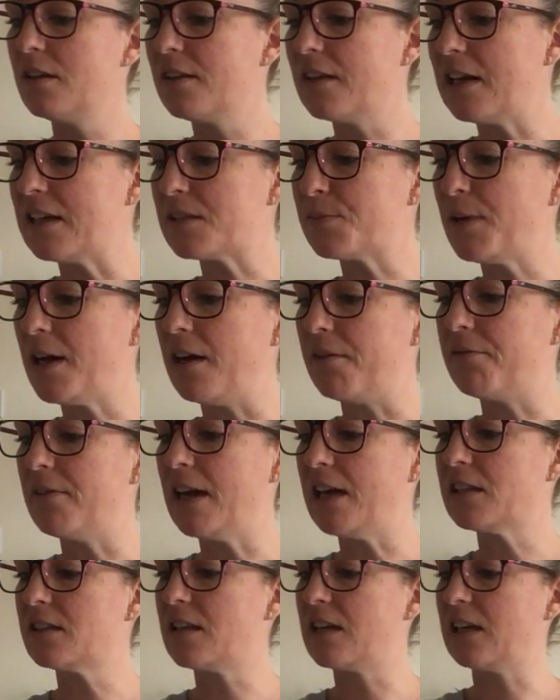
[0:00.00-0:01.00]
That's
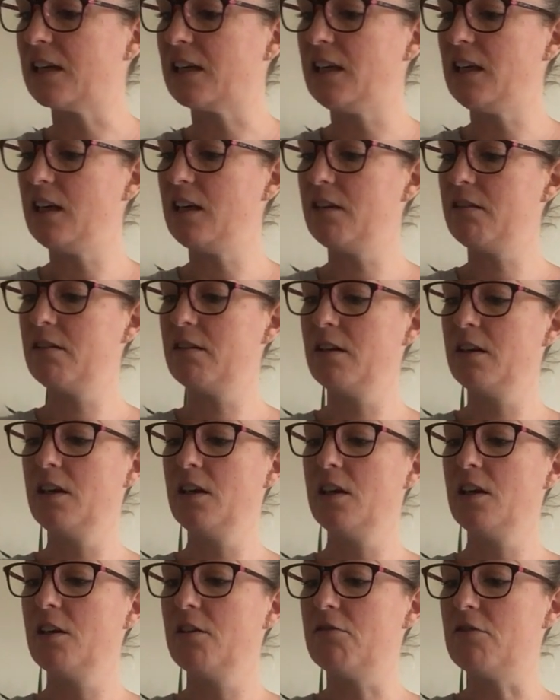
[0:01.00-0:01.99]
perfect, thank you.
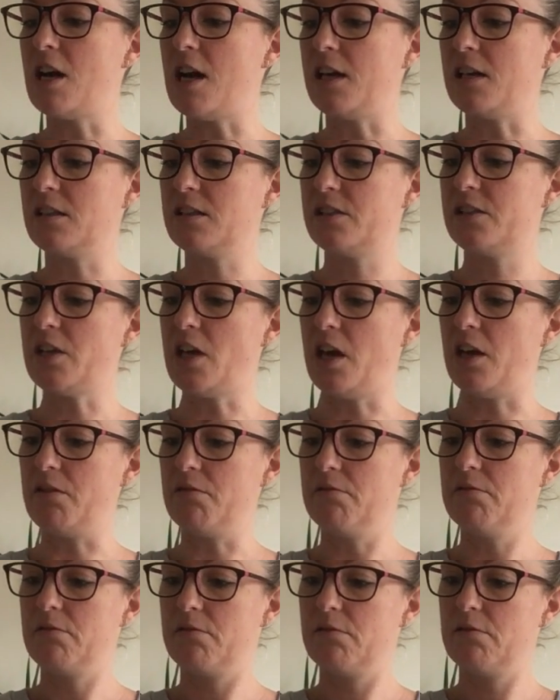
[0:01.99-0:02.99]
Right, so
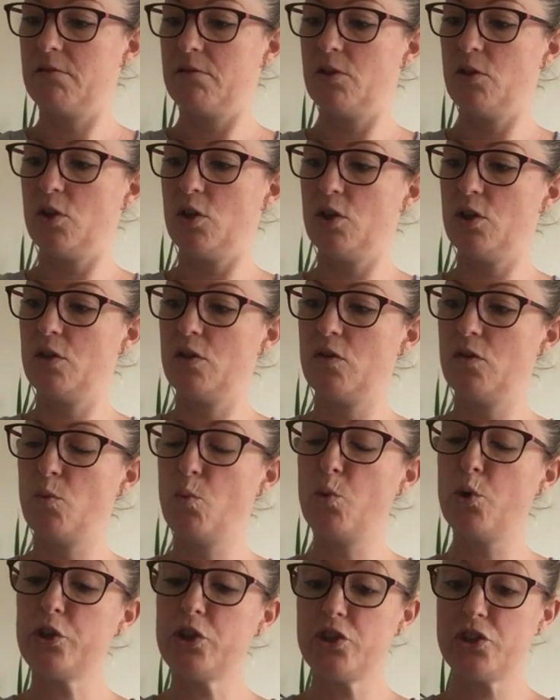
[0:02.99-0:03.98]

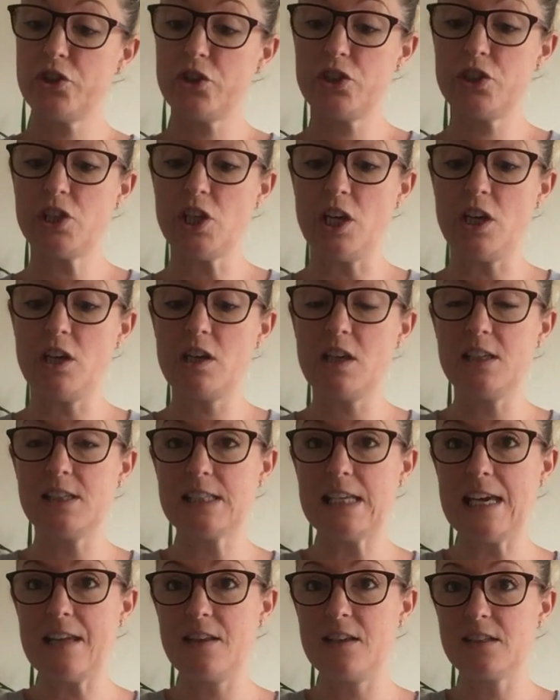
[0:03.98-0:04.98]
what you should do is
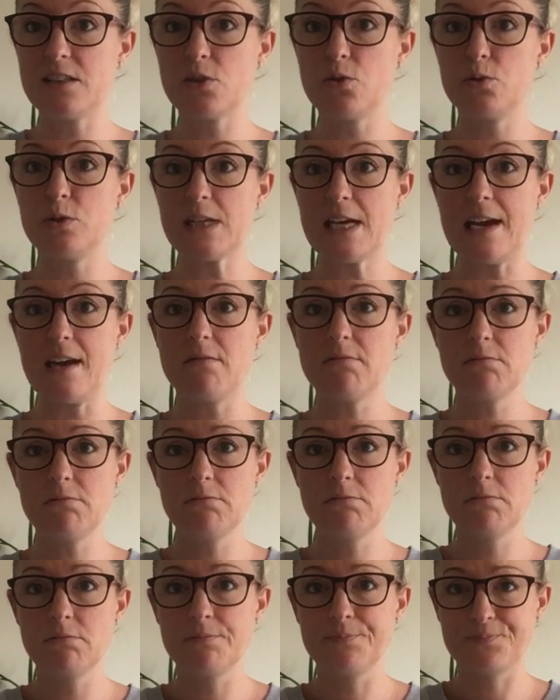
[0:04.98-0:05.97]
let this cool down
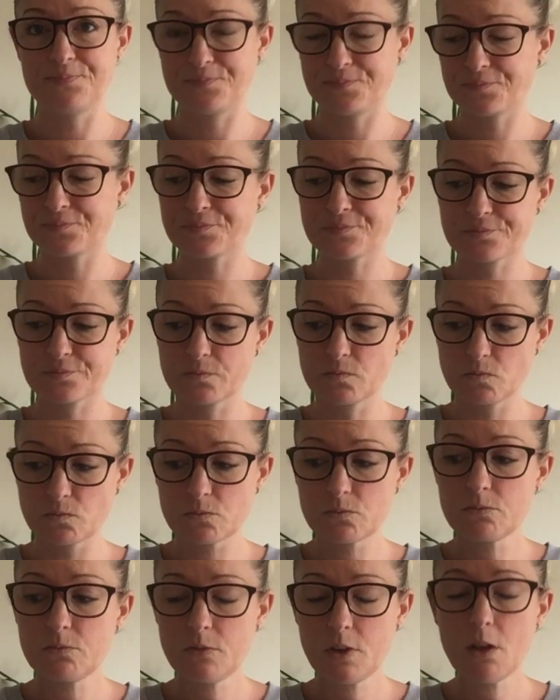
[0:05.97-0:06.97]

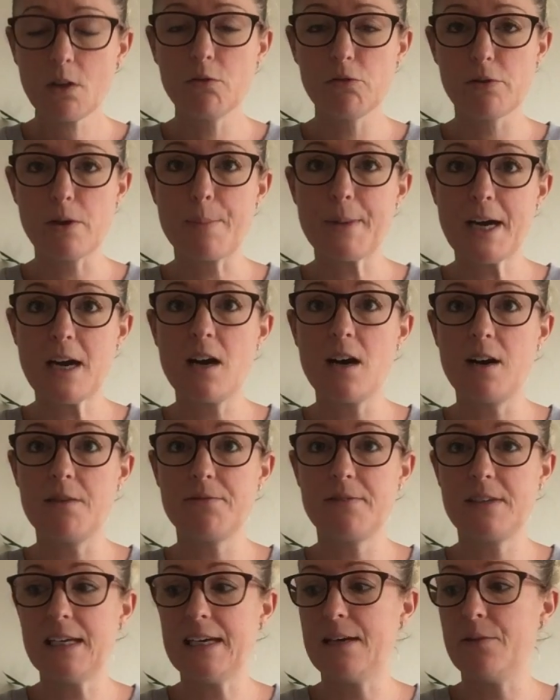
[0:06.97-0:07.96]
for about
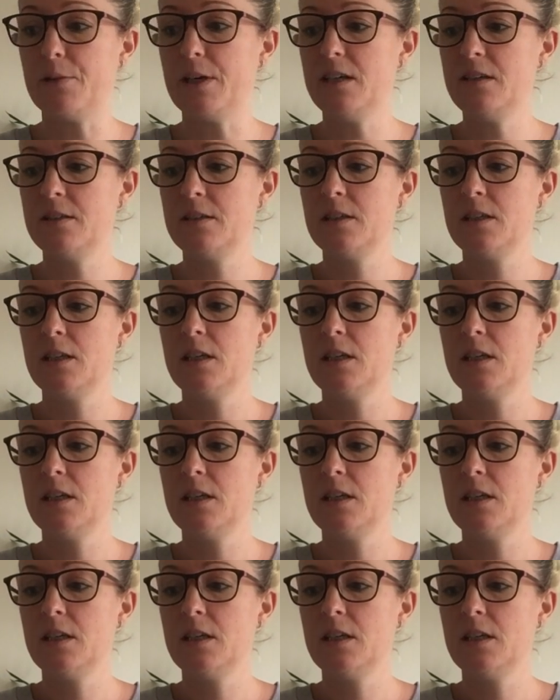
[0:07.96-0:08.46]
half an hour